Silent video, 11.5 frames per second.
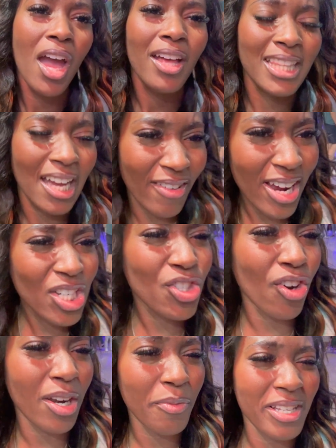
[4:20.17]
That
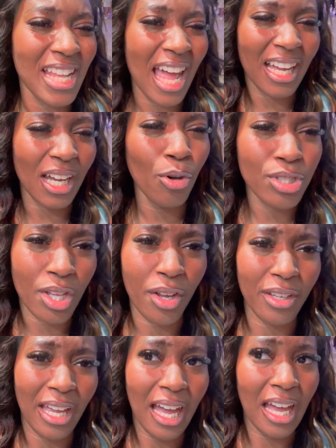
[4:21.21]
restaurant was like, also,
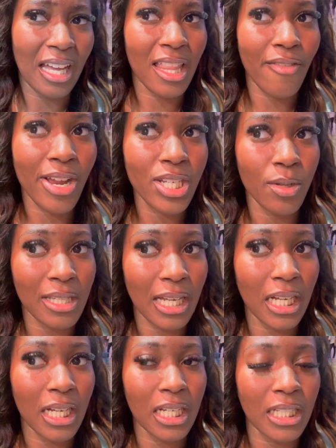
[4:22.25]
yeah, that restaurant was like
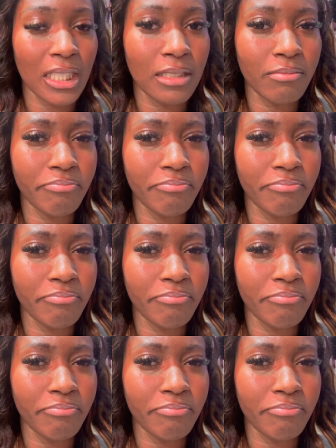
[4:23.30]
a...